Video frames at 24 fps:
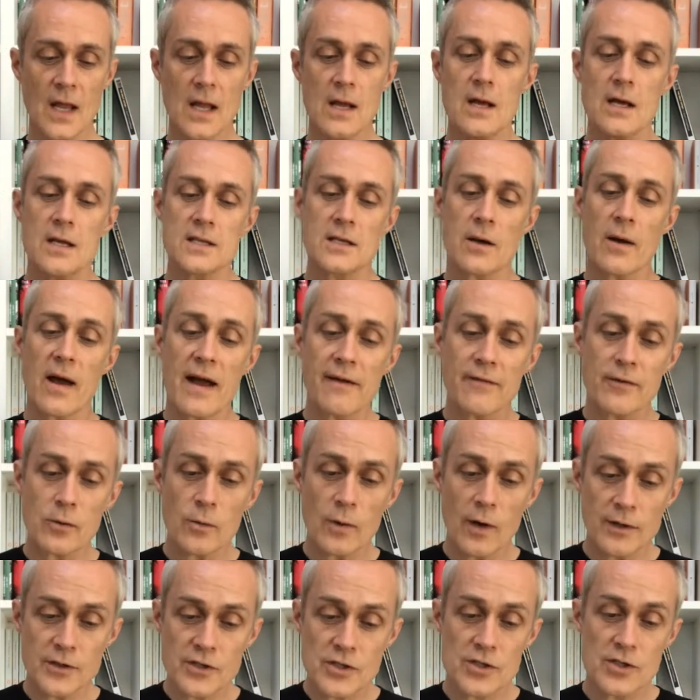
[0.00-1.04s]
So
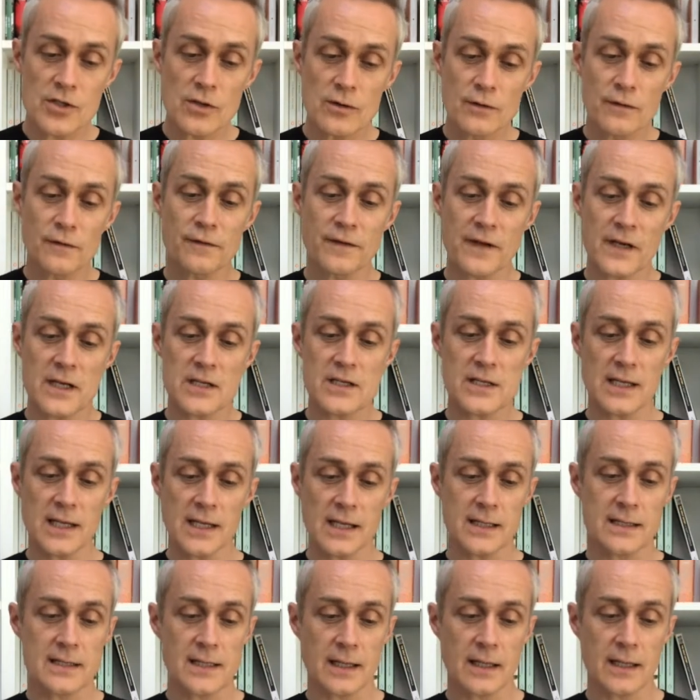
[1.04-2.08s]
everyone soon finished
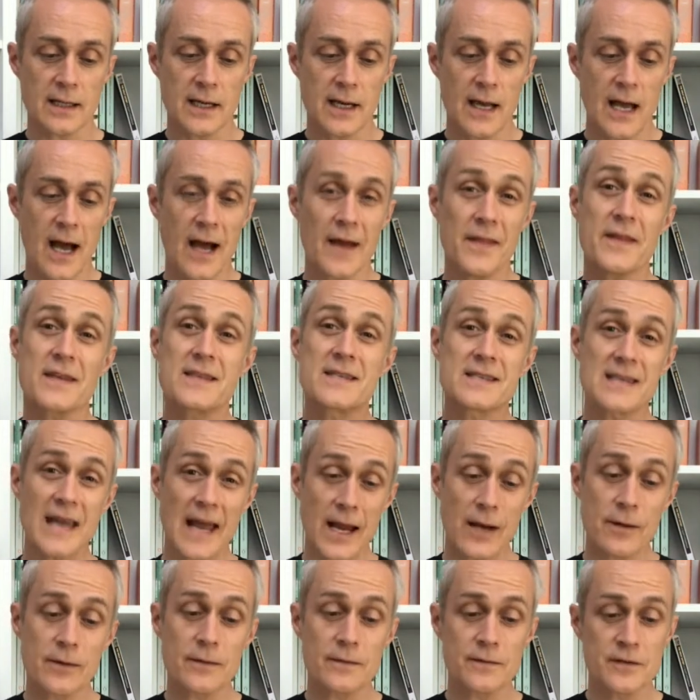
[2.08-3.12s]
eating and the
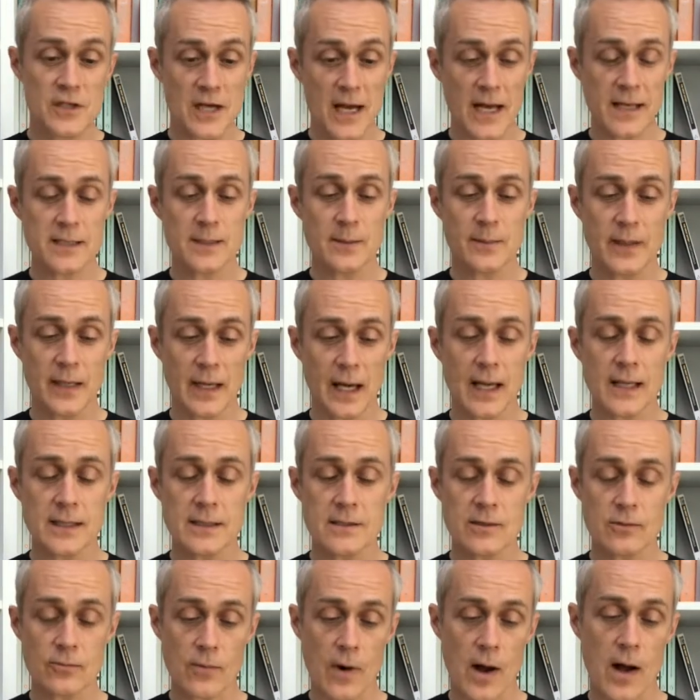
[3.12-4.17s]
sound of chatter began to
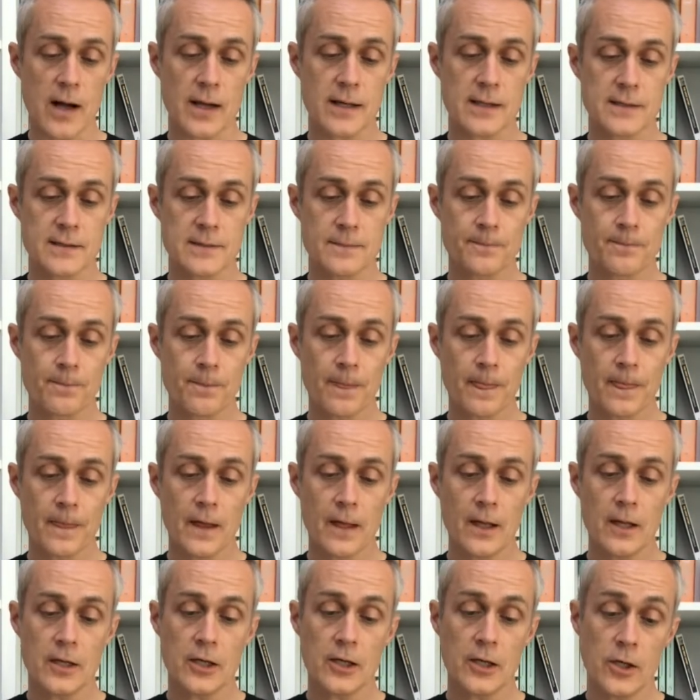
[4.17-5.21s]
rise.
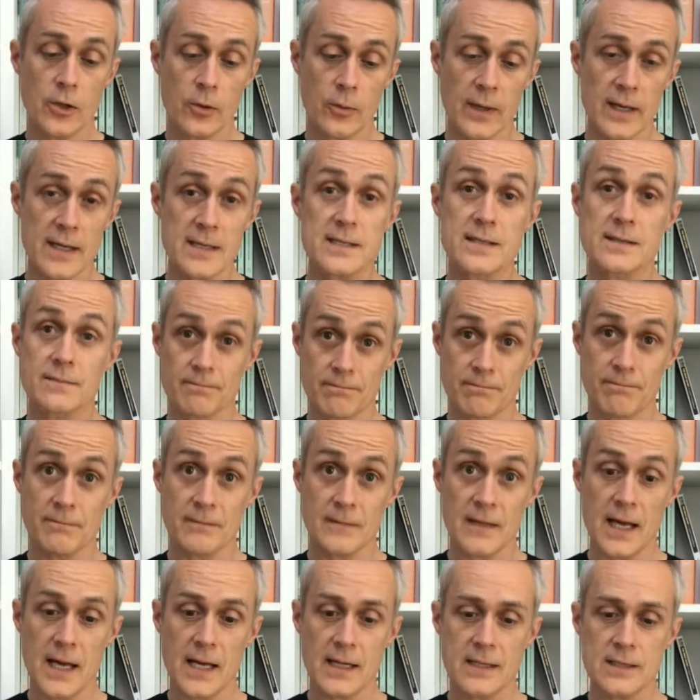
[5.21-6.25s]
Lewis, the
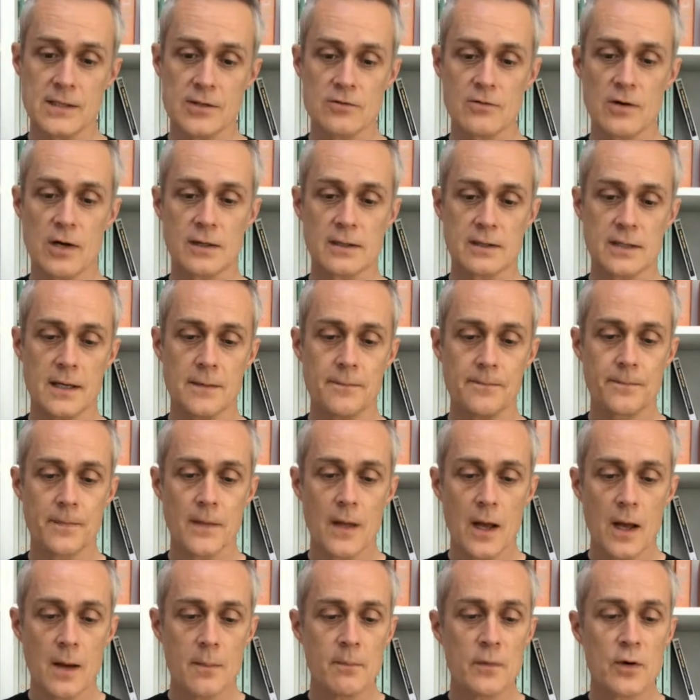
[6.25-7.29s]
head instructor,
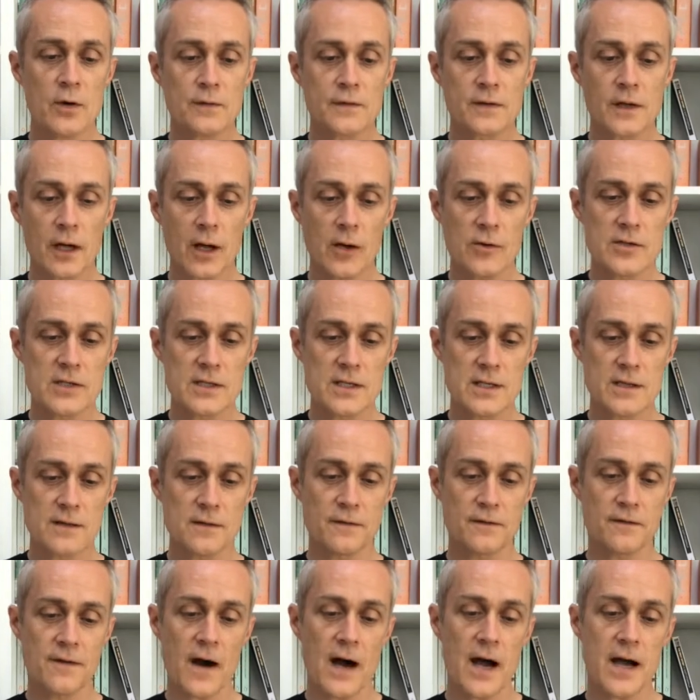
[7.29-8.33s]
moved closer to the
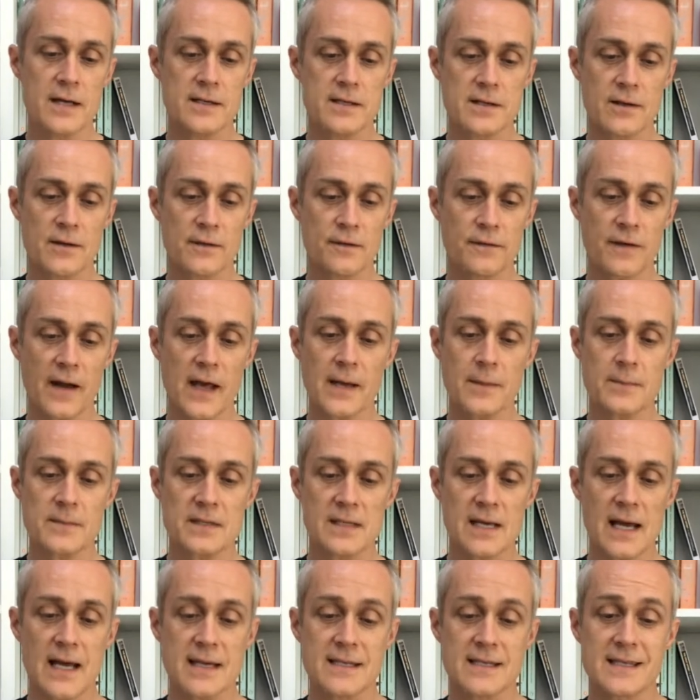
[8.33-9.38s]
fire so the flames
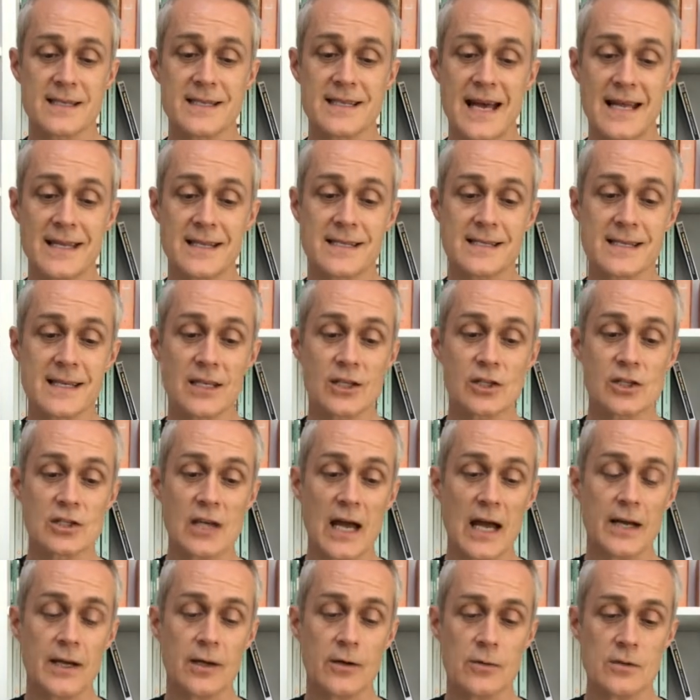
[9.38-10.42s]
cast dancing
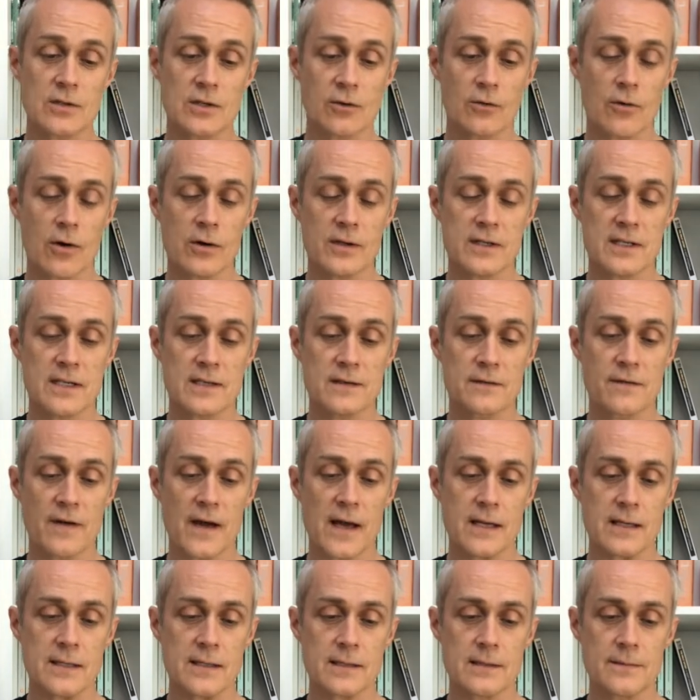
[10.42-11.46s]
shadows across his
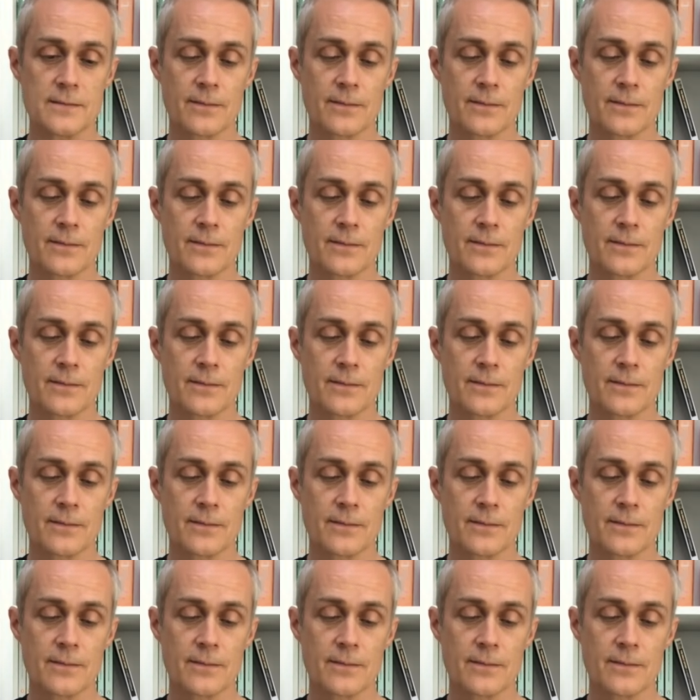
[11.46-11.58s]
face.